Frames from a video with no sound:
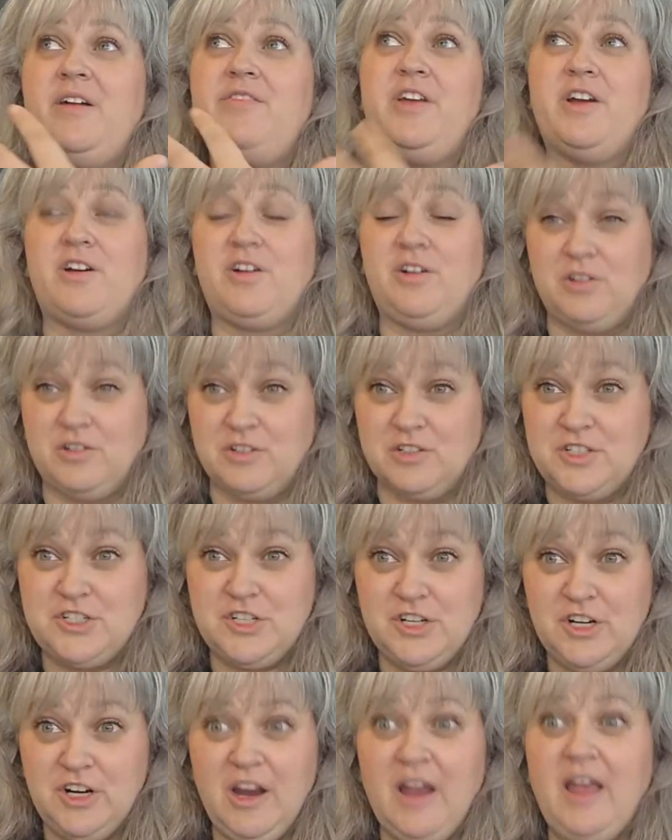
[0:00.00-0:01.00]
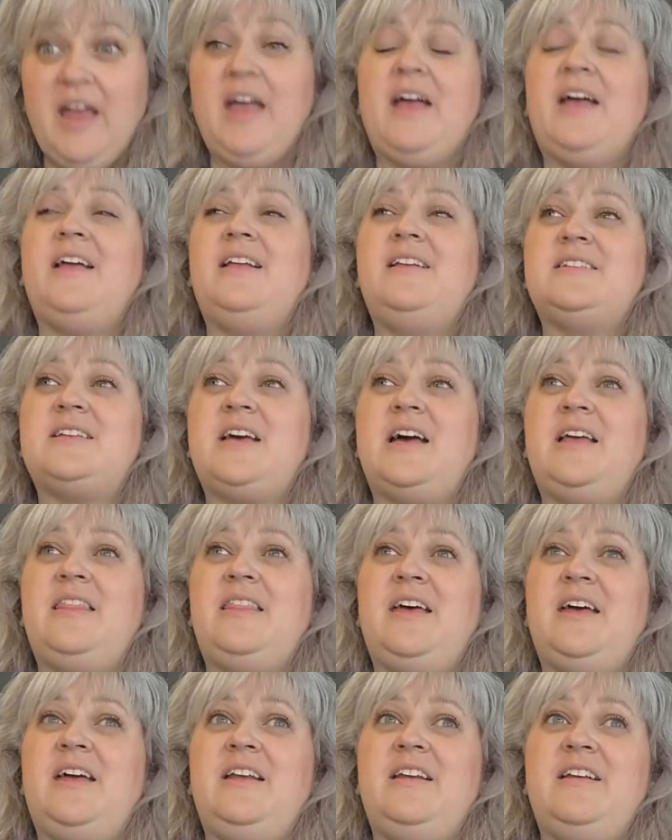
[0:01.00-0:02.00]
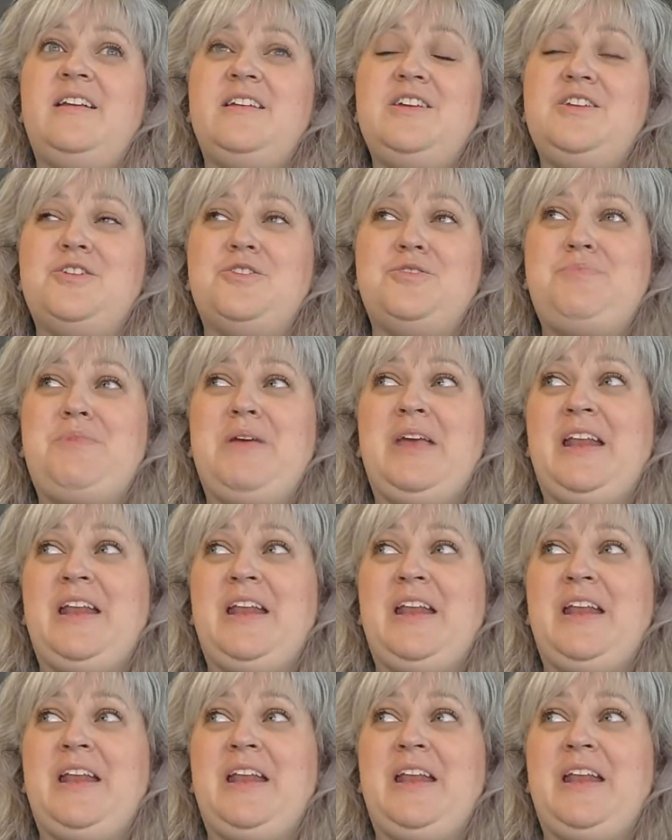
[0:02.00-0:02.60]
culture, and then, you know, being